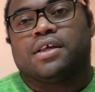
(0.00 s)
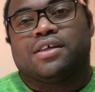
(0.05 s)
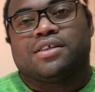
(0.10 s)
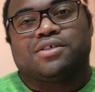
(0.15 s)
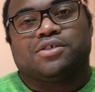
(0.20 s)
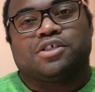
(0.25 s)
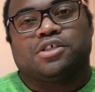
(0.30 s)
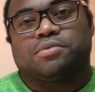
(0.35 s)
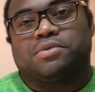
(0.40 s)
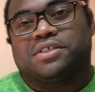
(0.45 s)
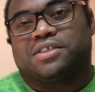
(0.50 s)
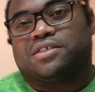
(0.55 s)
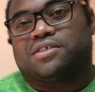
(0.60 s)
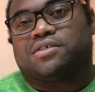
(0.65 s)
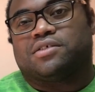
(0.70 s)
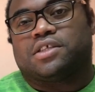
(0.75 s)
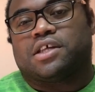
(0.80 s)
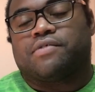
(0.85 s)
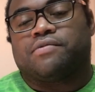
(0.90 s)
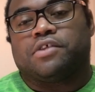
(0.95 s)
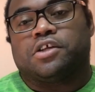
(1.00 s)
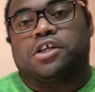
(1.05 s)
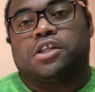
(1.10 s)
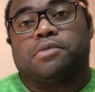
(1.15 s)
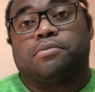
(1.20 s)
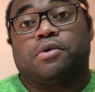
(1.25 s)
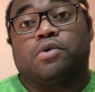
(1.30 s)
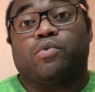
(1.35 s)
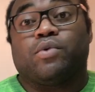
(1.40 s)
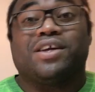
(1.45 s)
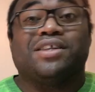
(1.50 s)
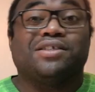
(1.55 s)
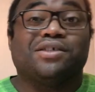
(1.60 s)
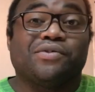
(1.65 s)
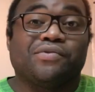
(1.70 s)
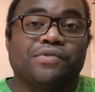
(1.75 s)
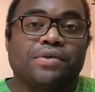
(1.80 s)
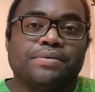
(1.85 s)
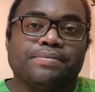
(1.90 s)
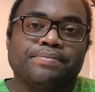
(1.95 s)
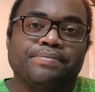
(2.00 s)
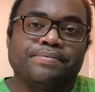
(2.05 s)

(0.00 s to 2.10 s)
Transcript: So expenses are definitely going to be way different.